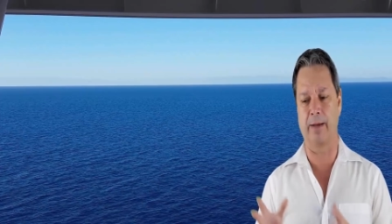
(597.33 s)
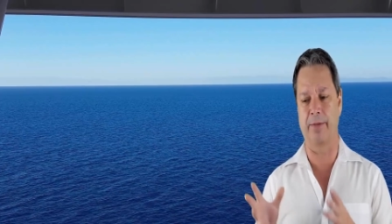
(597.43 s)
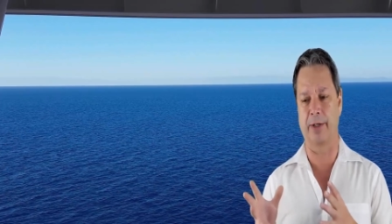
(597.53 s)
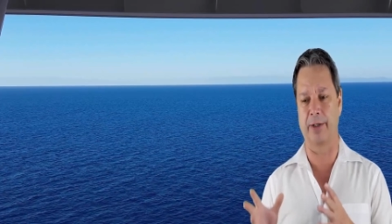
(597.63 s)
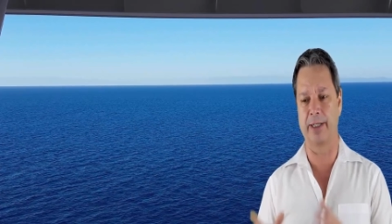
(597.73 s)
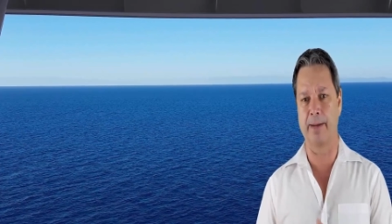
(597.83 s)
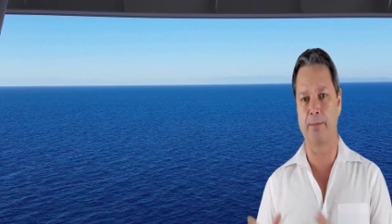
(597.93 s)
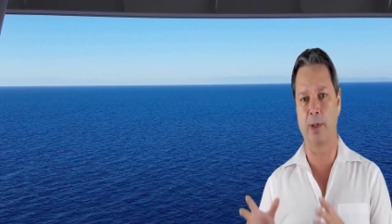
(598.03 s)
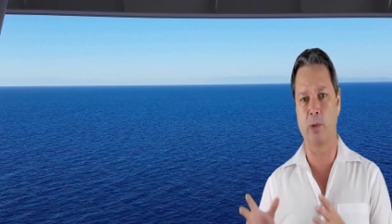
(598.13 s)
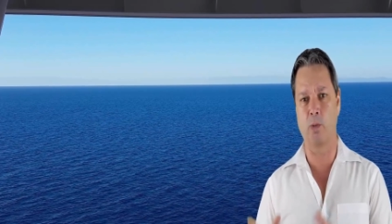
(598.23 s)
of their
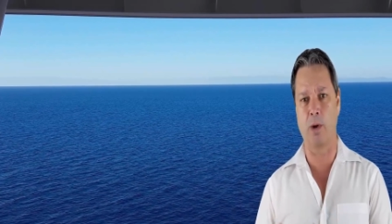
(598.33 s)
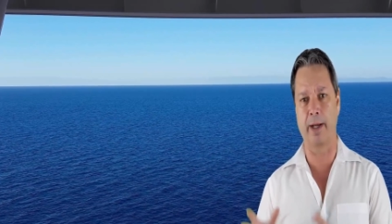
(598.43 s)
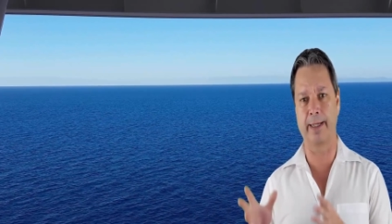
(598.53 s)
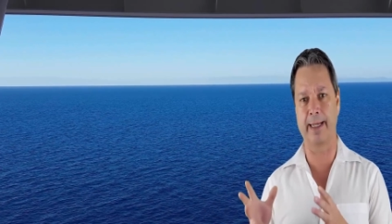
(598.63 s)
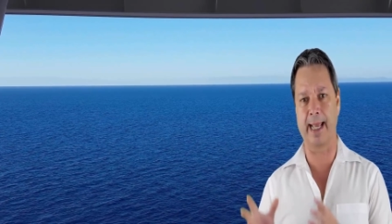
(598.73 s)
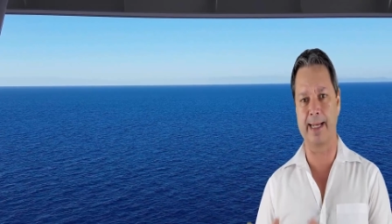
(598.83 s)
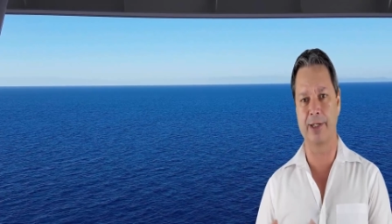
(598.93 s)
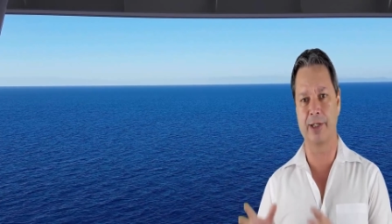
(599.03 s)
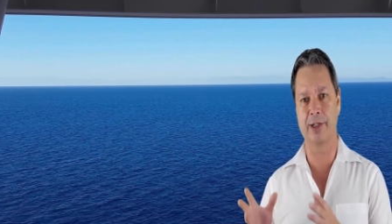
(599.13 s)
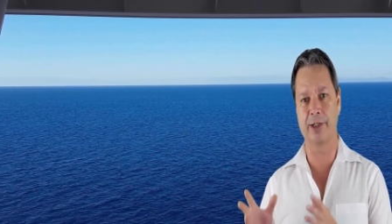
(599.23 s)
number one
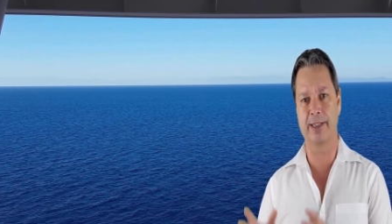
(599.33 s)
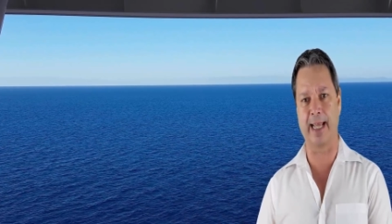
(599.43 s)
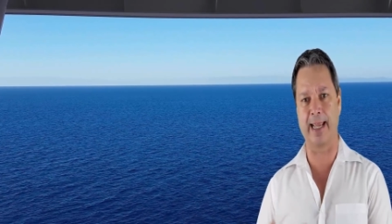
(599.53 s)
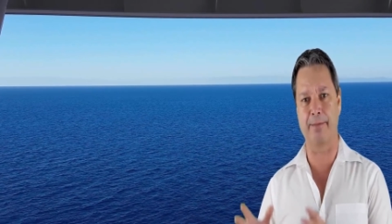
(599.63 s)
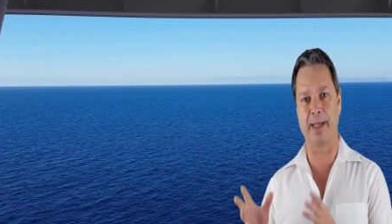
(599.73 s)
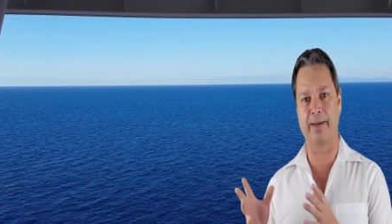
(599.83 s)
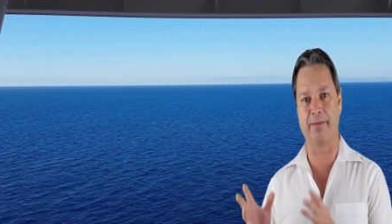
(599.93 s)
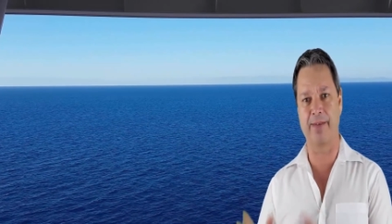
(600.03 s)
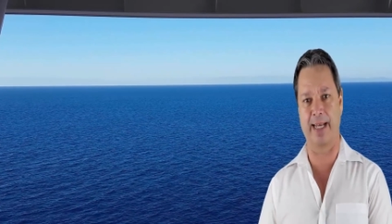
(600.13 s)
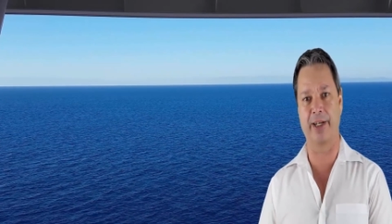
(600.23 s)

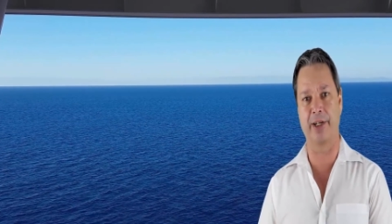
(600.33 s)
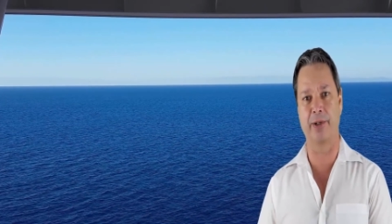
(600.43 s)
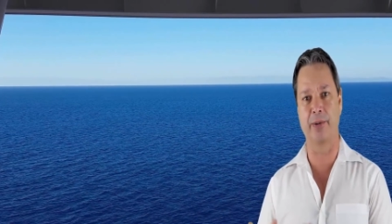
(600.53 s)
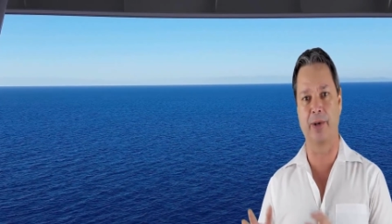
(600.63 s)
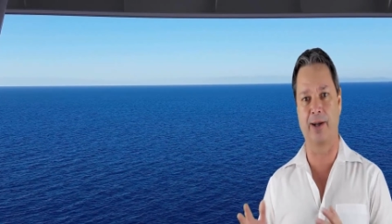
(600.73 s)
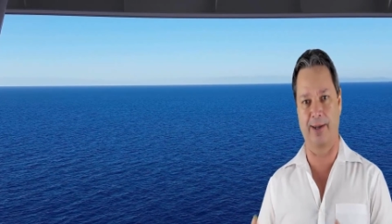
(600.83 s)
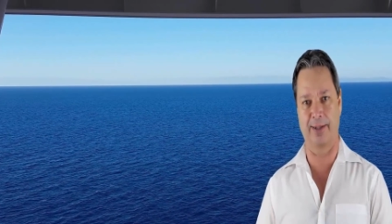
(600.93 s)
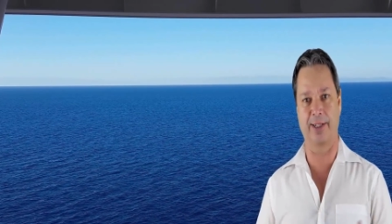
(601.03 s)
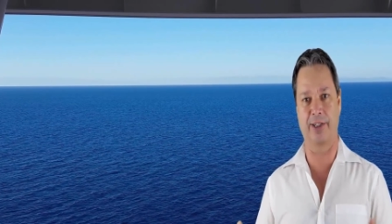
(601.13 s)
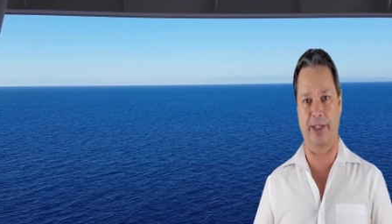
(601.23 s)
entertainment venue
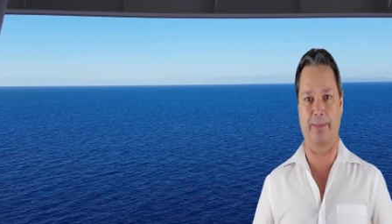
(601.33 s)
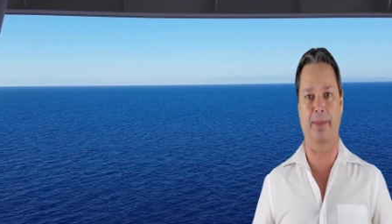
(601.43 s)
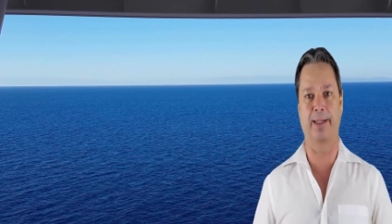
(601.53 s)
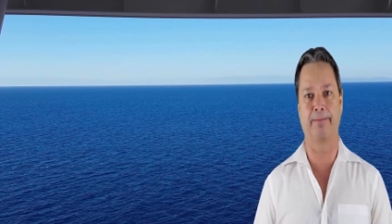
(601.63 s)
on the ship.